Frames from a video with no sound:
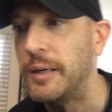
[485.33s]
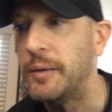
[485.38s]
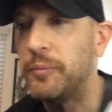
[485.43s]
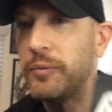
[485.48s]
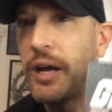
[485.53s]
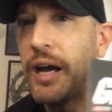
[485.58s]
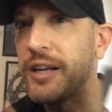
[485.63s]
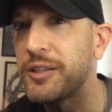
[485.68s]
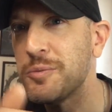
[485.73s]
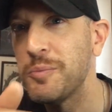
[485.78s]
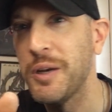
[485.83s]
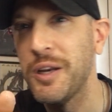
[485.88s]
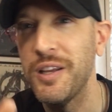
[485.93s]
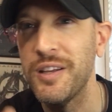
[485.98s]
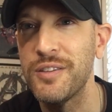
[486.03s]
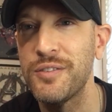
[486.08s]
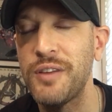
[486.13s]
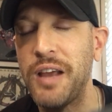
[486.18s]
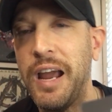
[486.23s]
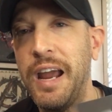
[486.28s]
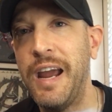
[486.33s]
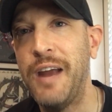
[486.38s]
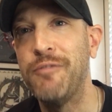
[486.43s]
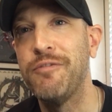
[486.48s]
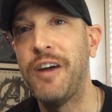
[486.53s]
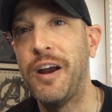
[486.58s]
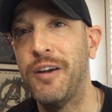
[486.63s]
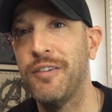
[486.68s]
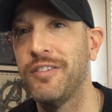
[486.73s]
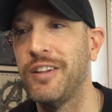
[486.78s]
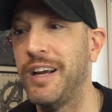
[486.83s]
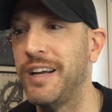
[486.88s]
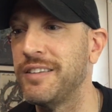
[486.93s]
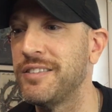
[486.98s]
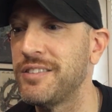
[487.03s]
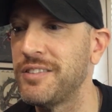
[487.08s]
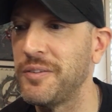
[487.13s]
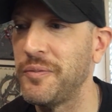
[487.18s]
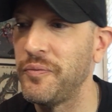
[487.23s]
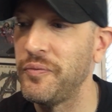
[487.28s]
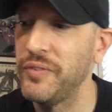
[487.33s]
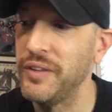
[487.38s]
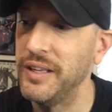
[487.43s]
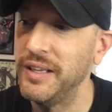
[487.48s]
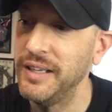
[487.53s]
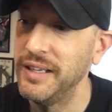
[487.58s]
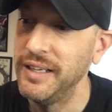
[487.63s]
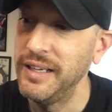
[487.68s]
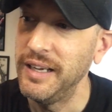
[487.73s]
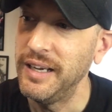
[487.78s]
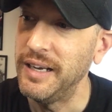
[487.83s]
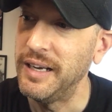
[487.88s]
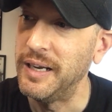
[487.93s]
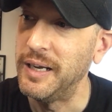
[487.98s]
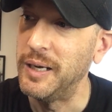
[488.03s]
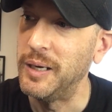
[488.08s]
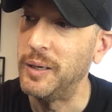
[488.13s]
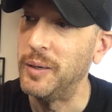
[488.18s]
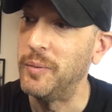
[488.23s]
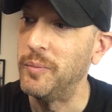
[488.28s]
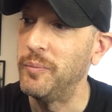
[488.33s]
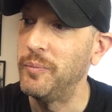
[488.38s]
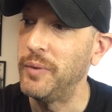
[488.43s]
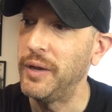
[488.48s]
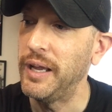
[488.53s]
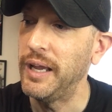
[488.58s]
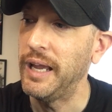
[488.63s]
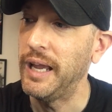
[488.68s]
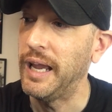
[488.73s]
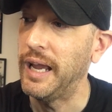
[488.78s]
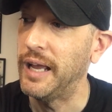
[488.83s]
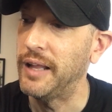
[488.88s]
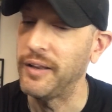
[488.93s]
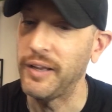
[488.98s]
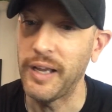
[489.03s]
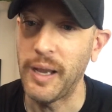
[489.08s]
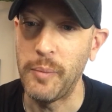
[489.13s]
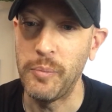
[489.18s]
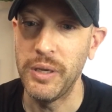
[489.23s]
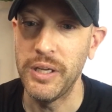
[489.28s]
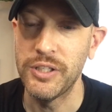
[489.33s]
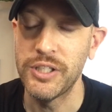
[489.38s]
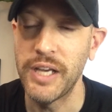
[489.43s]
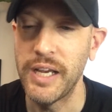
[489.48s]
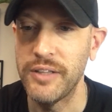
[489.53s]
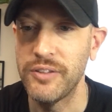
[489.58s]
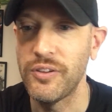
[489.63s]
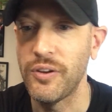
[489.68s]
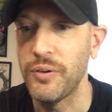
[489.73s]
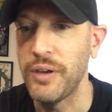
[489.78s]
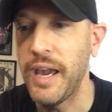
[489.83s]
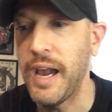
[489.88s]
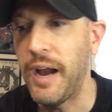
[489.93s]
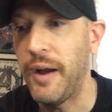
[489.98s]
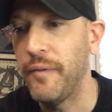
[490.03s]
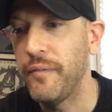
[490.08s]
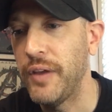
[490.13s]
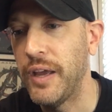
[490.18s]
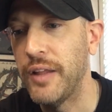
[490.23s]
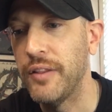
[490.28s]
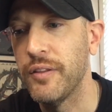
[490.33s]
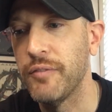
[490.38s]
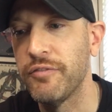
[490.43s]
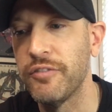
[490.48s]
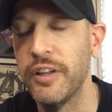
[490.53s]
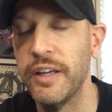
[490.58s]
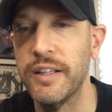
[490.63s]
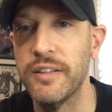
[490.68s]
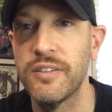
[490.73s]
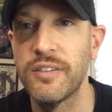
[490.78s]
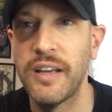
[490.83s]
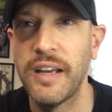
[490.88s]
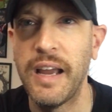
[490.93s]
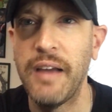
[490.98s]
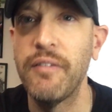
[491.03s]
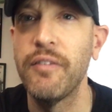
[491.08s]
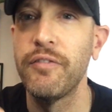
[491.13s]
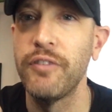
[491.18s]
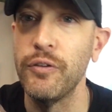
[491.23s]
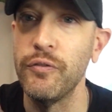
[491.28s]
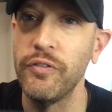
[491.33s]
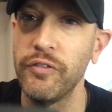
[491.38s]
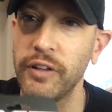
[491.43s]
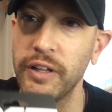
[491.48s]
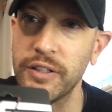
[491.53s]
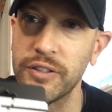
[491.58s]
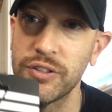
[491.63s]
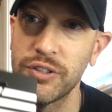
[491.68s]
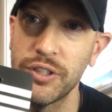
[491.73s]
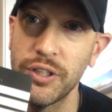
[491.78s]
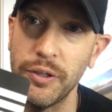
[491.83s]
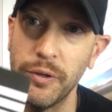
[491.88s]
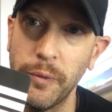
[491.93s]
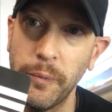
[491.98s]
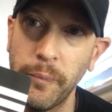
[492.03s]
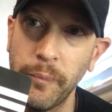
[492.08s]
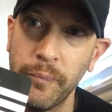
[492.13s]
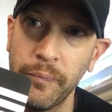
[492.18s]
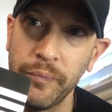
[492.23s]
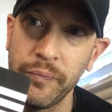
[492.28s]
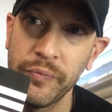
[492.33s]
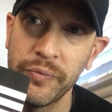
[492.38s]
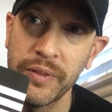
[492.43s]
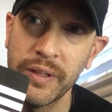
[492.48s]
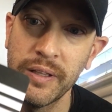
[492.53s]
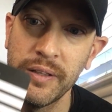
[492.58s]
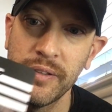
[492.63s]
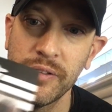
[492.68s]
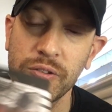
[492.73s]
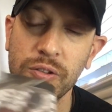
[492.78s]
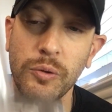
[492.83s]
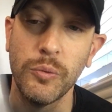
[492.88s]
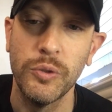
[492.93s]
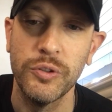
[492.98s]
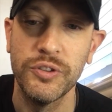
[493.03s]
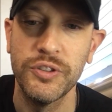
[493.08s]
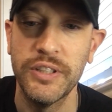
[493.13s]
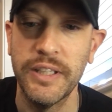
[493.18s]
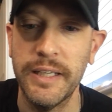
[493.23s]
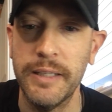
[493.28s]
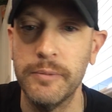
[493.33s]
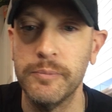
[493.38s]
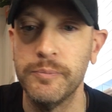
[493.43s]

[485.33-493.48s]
Not as many as I had Fireflies. And I got Beachhead, so yeah, and Flints. I have a few Flints too, so we'll see.